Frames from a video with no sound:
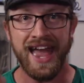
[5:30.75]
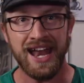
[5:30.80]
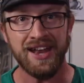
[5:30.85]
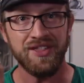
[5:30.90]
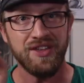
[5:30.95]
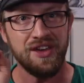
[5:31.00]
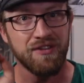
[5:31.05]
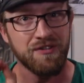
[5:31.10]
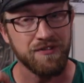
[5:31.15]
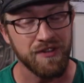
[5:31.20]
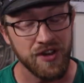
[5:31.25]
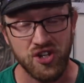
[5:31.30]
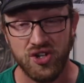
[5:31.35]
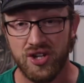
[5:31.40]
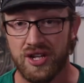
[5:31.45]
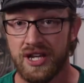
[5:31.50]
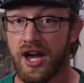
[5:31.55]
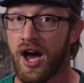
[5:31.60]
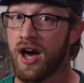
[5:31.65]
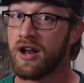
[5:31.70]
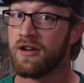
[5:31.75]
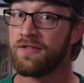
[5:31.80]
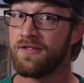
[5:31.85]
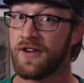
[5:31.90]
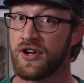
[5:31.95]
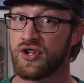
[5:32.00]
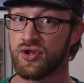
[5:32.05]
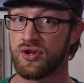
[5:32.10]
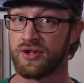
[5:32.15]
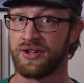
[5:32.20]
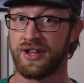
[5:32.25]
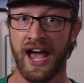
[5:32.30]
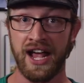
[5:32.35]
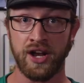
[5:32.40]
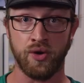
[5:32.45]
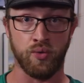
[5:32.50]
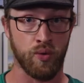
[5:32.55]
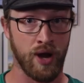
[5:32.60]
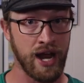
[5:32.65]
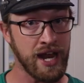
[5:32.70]
and the officially unofficial Knight
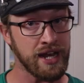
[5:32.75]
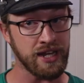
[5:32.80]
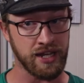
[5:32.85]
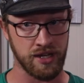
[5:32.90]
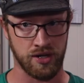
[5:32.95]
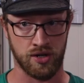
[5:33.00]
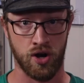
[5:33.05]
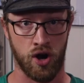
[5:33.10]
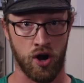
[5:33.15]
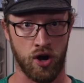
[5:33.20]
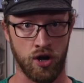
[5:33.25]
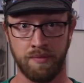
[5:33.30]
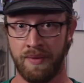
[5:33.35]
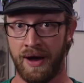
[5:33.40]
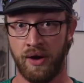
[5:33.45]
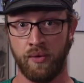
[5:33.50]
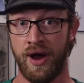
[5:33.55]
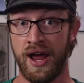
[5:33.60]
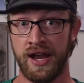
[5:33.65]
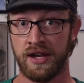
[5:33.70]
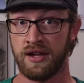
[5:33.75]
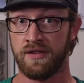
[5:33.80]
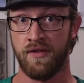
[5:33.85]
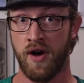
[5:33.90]
Radiant card by Randy